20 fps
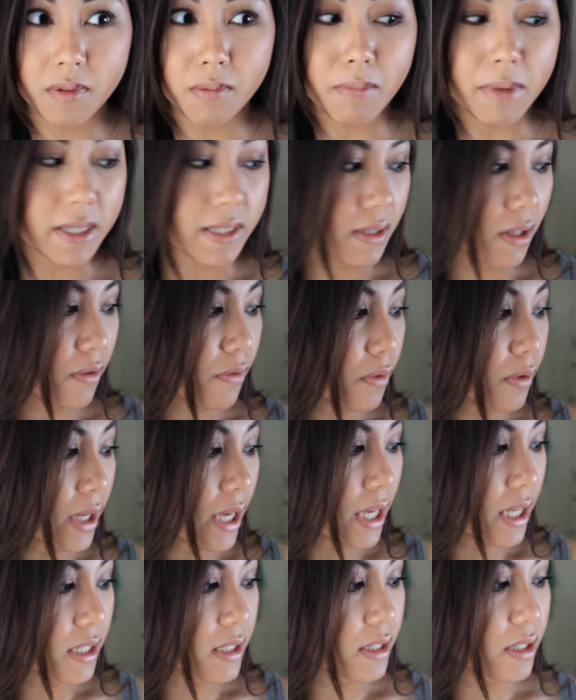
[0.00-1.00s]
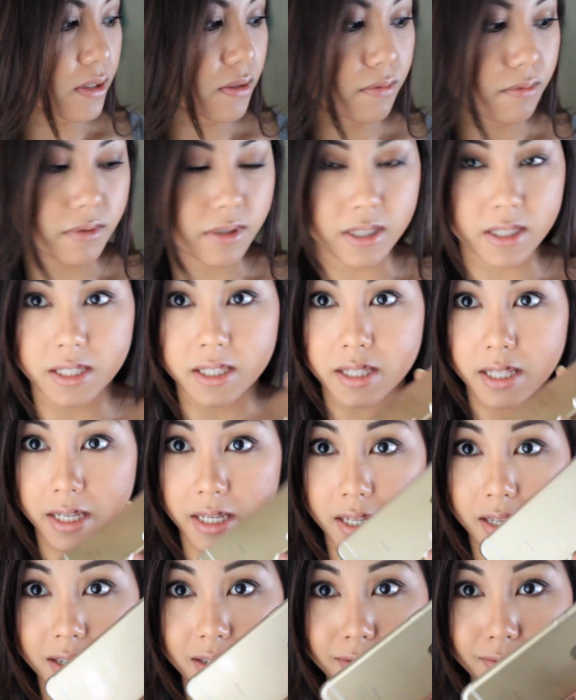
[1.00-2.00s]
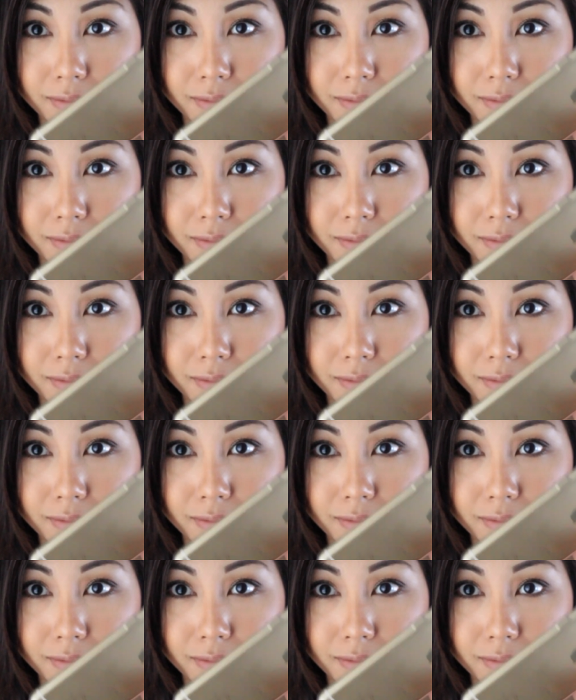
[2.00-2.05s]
My cell phone case is really like